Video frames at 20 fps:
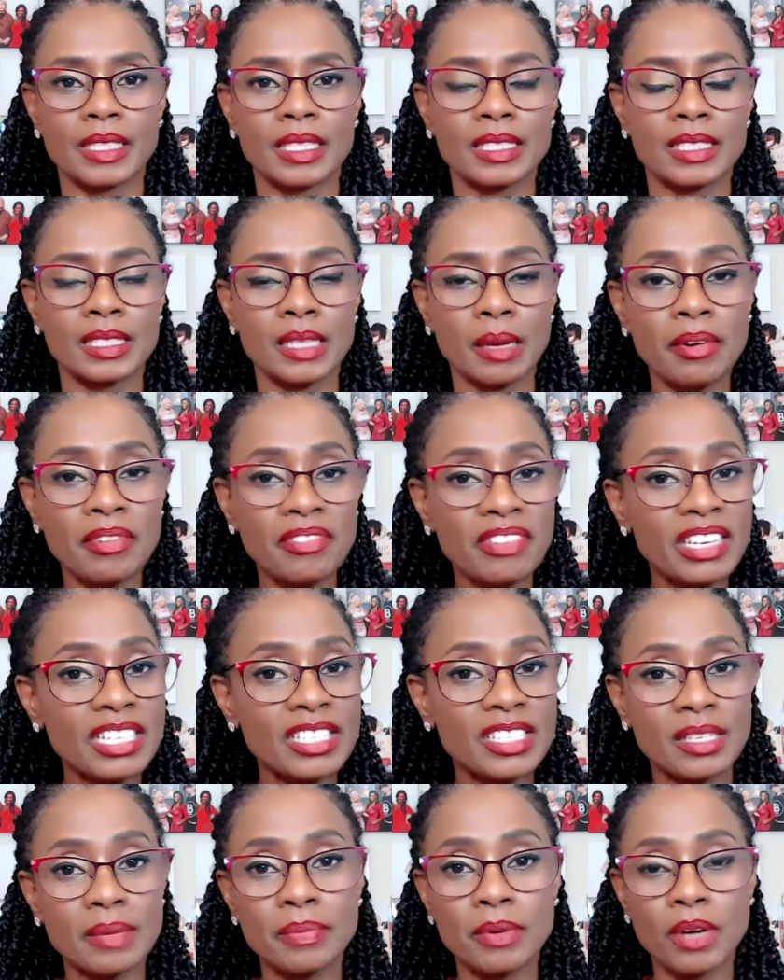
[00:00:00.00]
Some of it
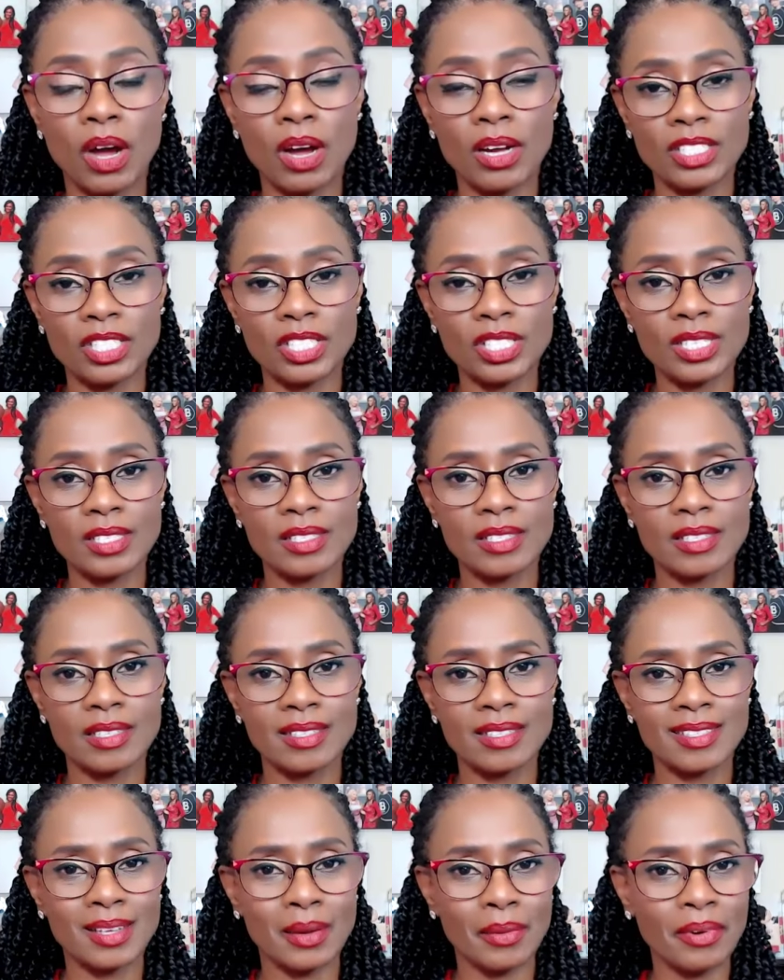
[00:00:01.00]
is subconscious,
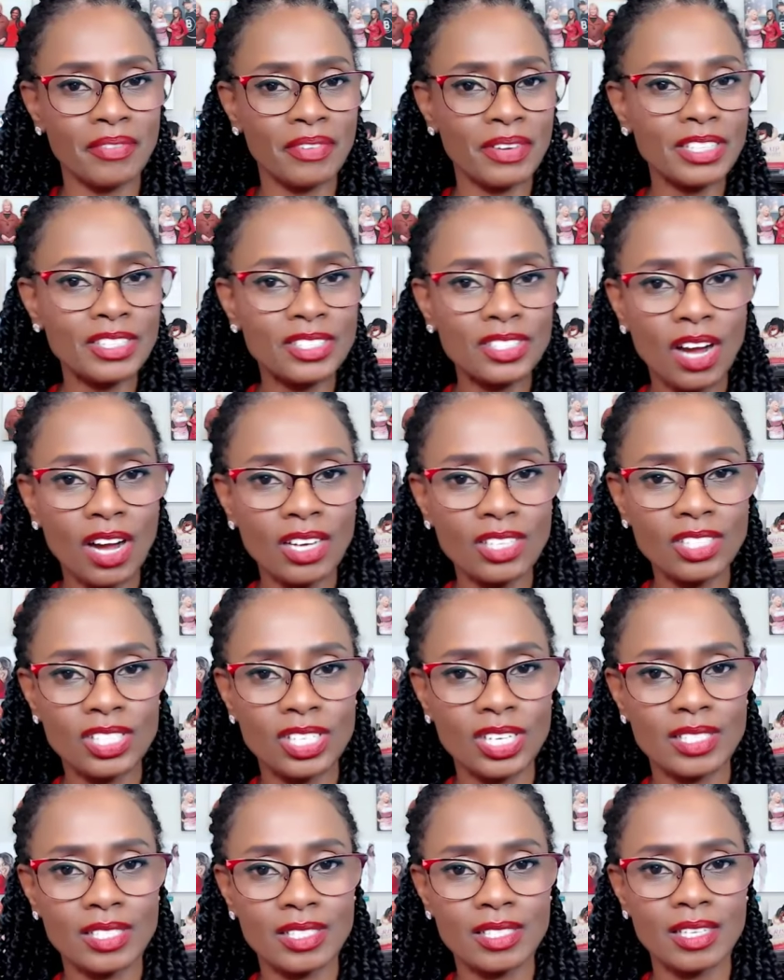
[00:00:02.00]
some of it is
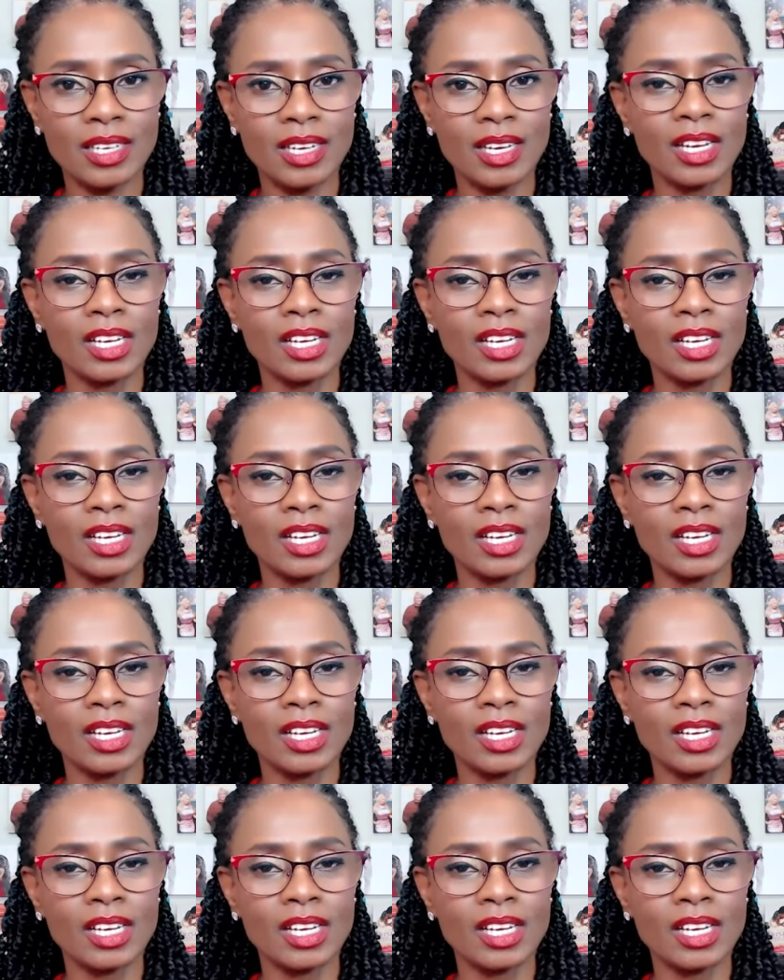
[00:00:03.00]
conscious.